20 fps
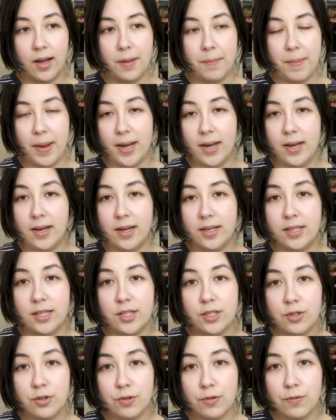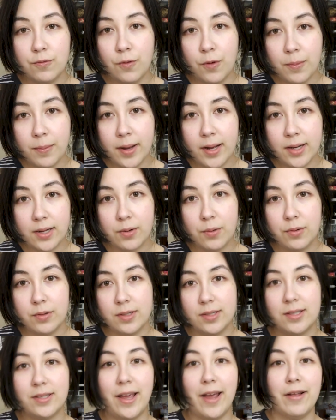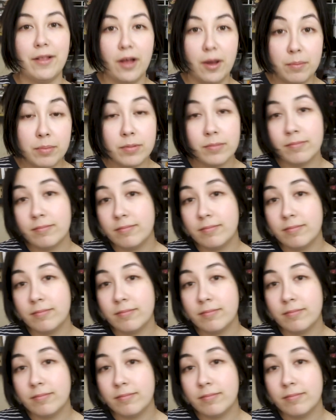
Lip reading: made it a digital format in order to scale up.